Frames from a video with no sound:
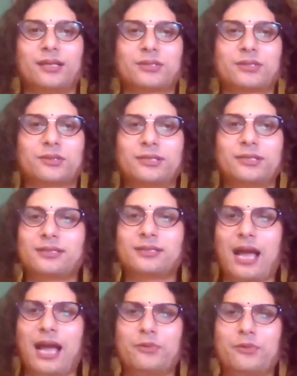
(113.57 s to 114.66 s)
So this is,
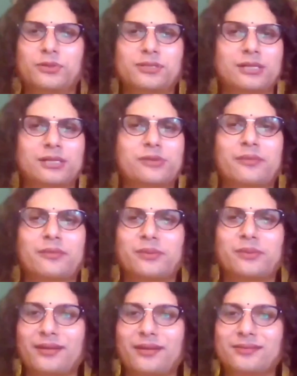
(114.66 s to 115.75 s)
I want to tell to every
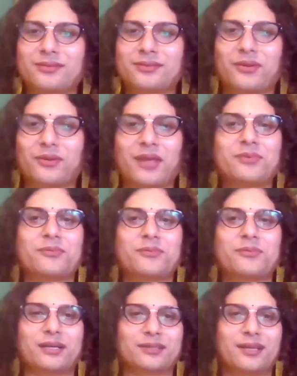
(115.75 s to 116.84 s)
parents or
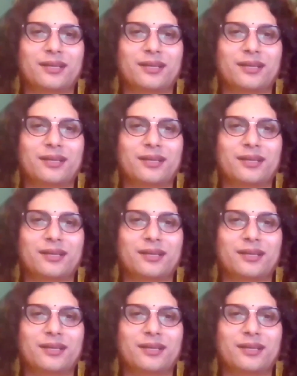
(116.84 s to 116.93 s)
everyone